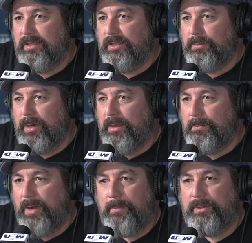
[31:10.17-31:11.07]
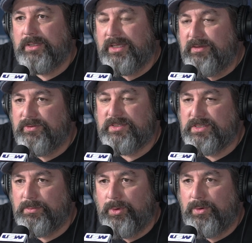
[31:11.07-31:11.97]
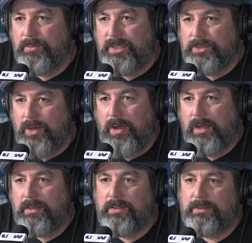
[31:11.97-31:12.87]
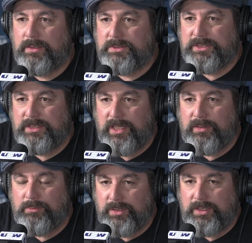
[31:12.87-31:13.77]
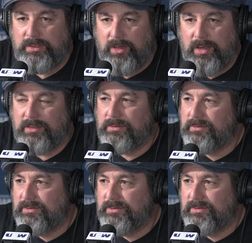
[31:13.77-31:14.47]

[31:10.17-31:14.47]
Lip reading: my belief is the more we talk and sit down and really talk